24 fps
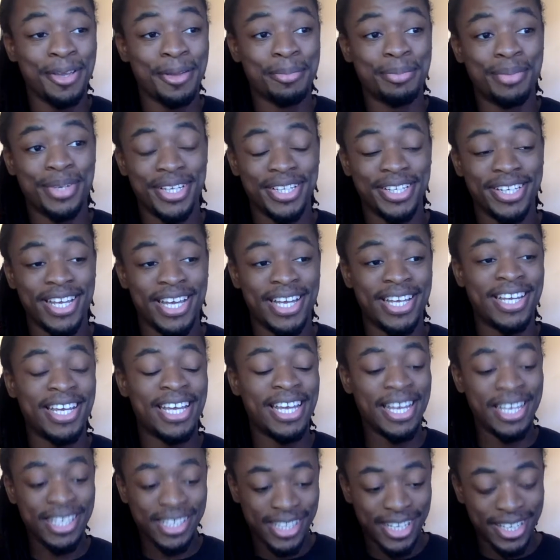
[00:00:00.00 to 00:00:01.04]
Being that
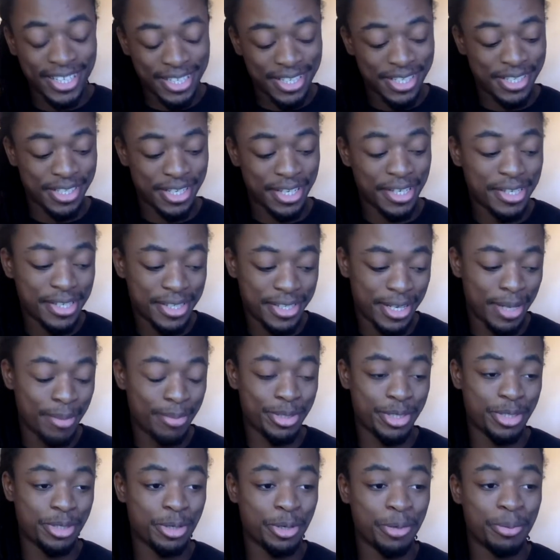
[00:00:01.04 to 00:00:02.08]
Kenny is in this
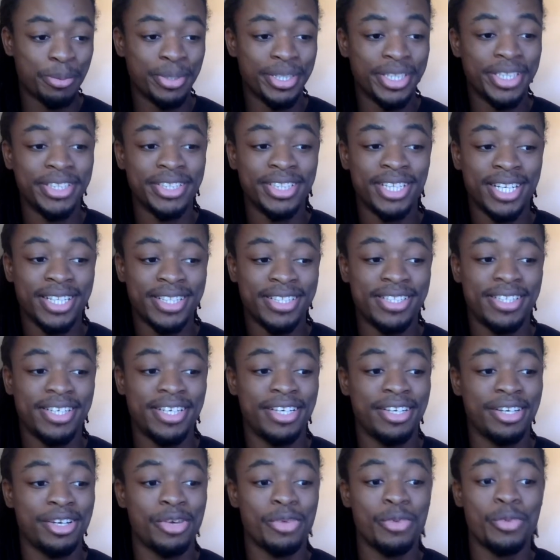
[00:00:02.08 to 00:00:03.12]
episode, but he's not
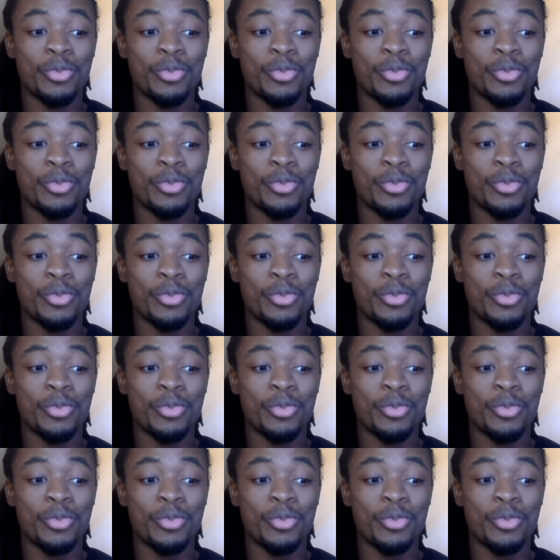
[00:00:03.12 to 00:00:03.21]
saying a